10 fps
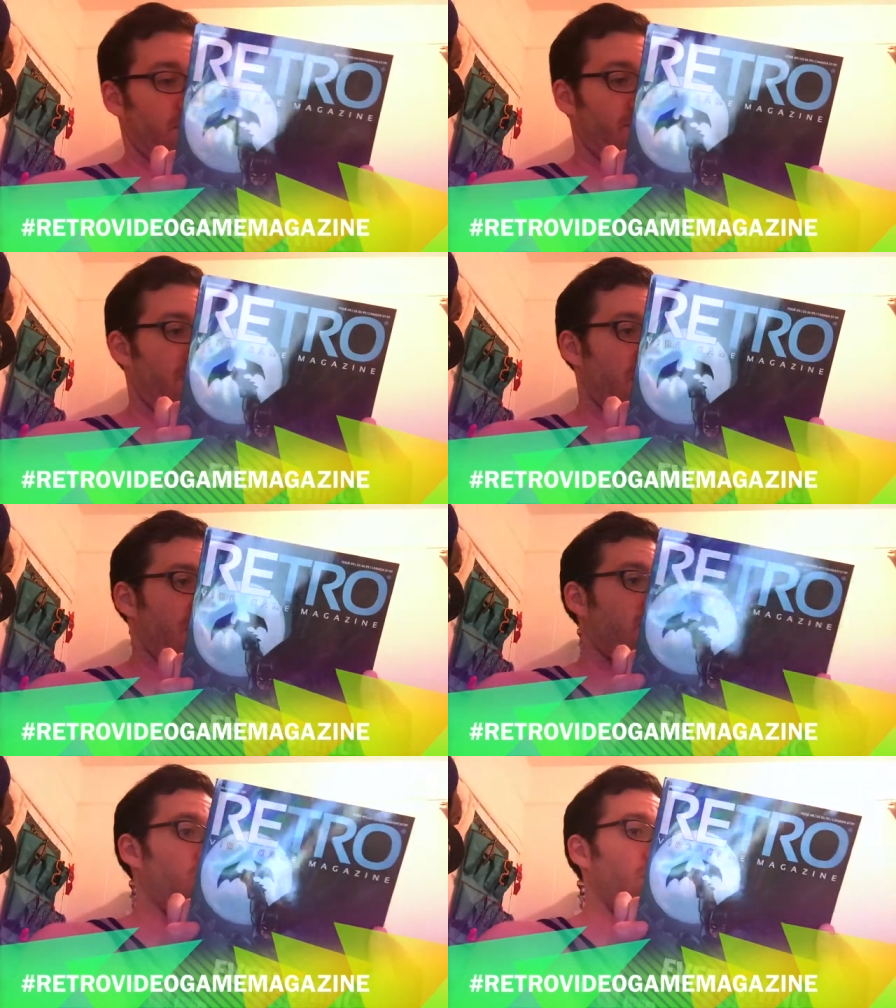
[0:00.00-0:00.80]

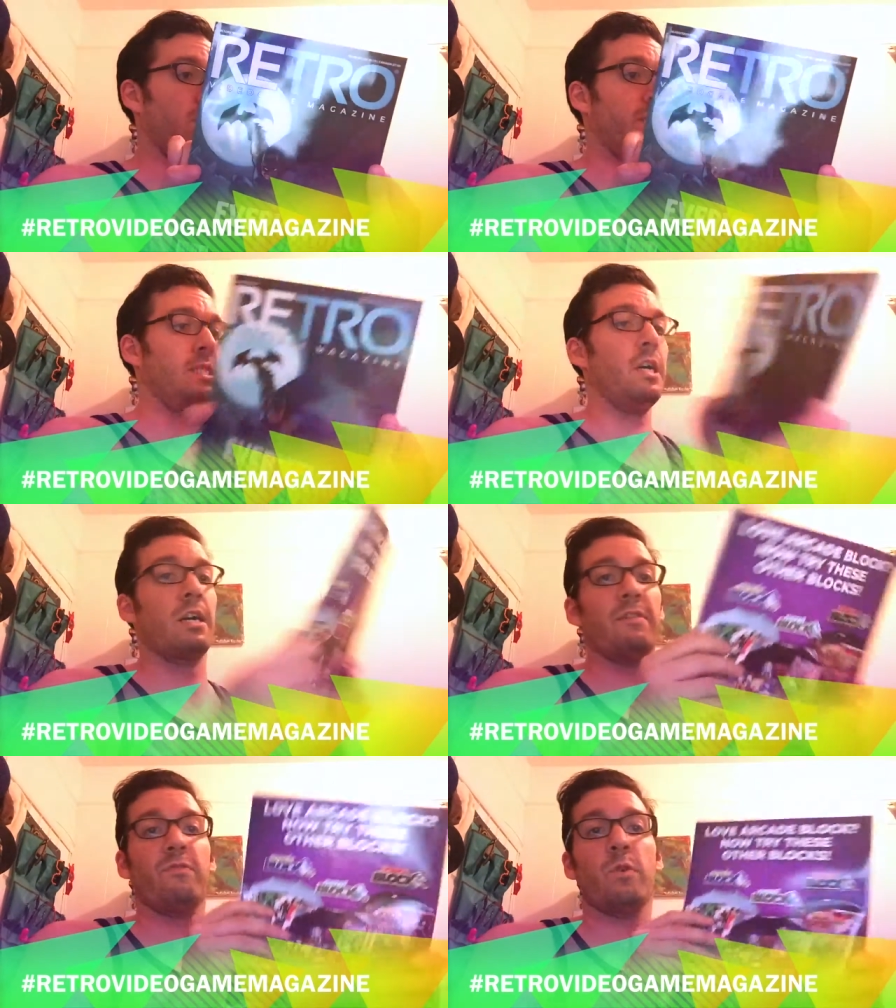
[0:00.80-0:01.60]
Very cool. And
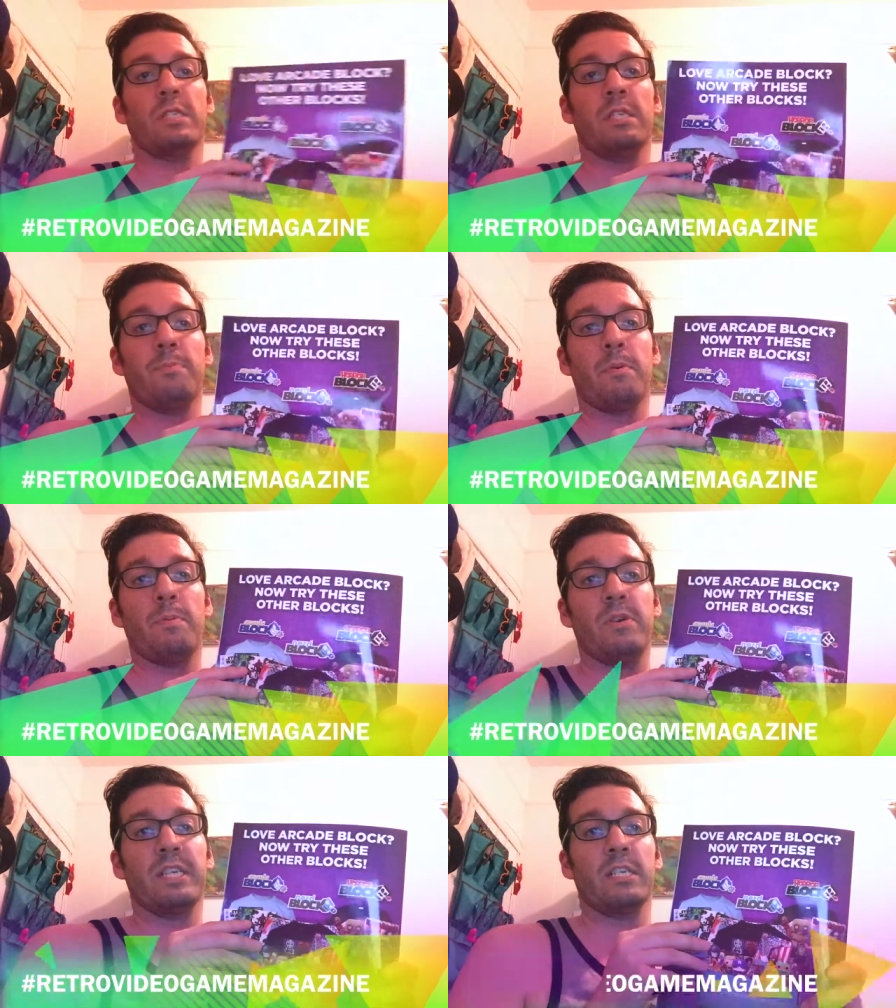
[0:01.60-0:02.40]
look, of course, they're
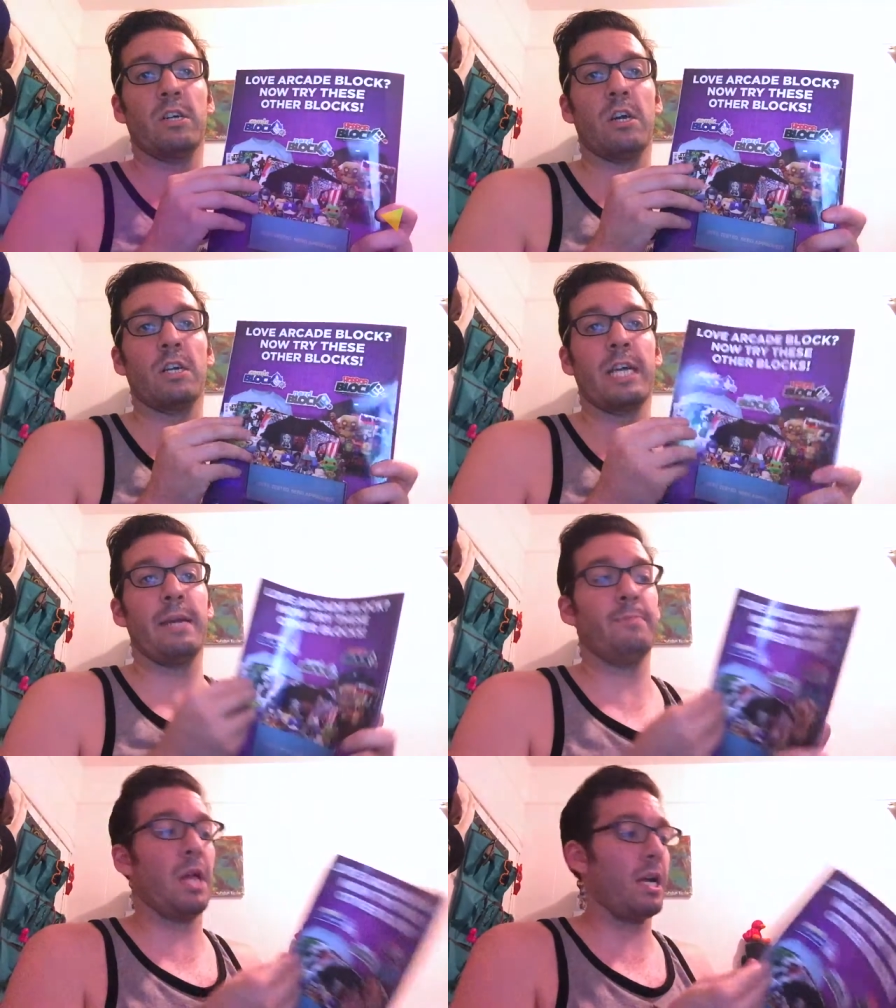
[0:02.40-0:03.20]
promoting
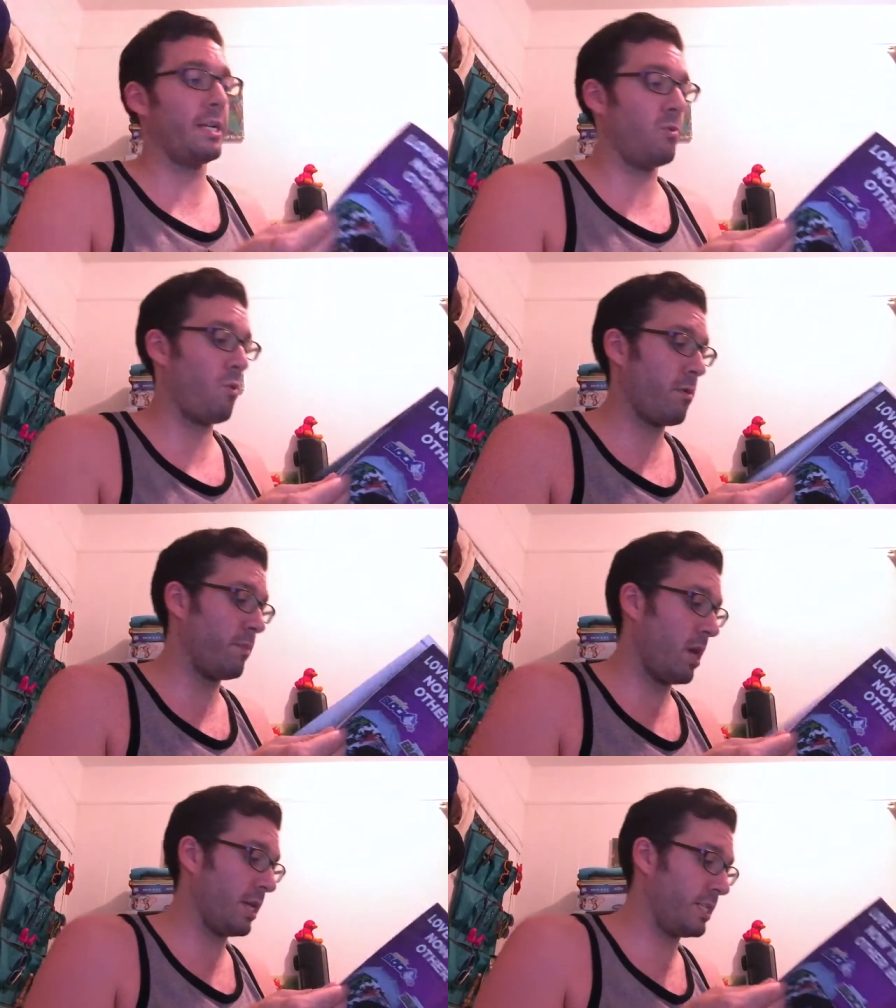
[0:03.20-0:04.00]
Arcade Block and Horror
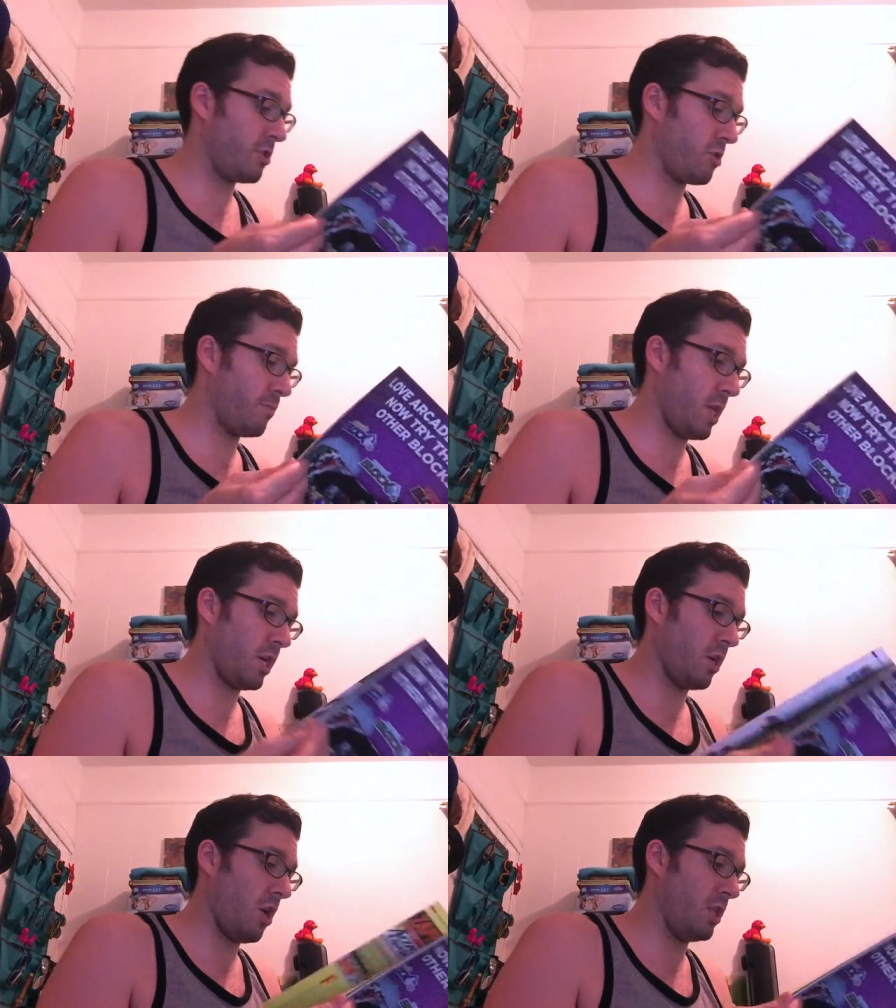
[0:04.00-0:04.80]
Block and Nerd
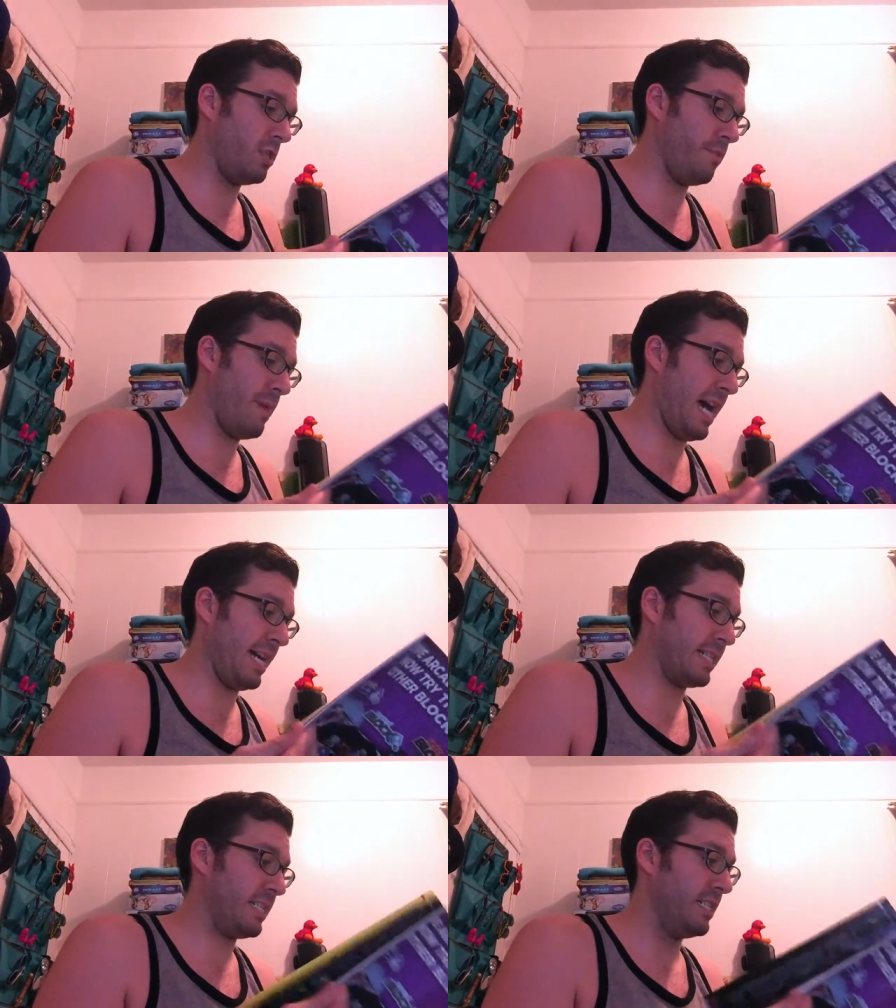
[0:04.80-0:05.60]
Block all in the
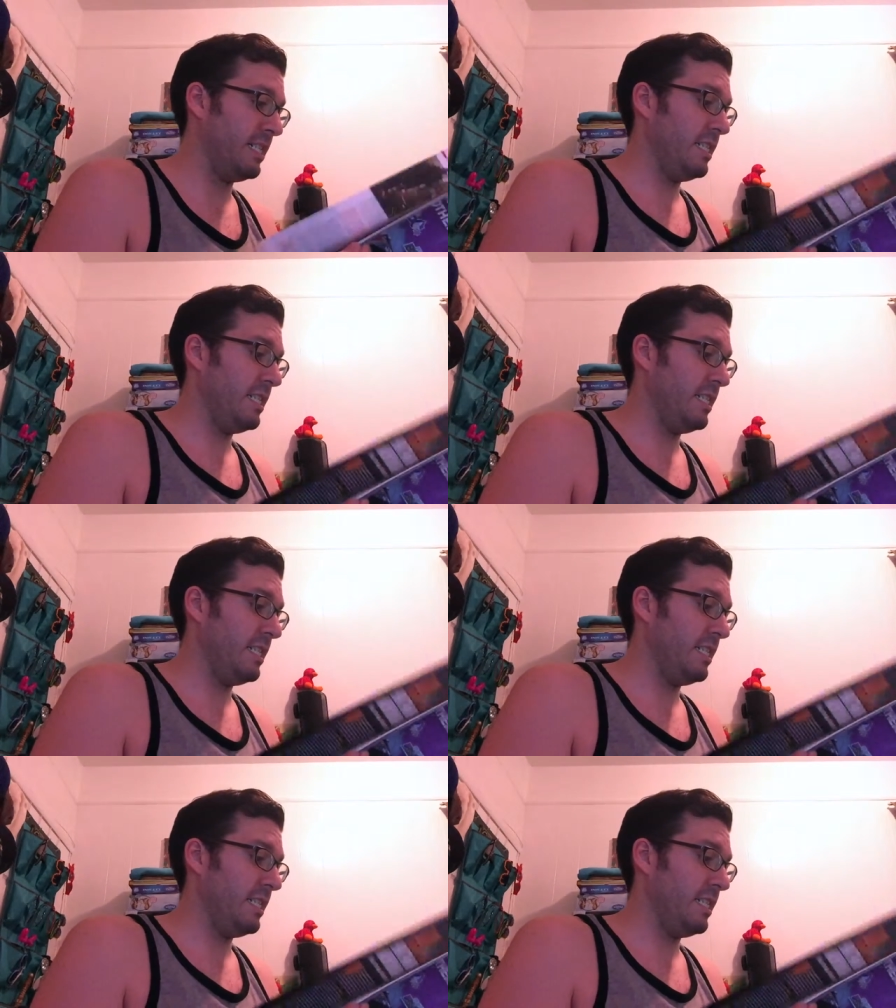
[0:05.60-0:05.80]
back.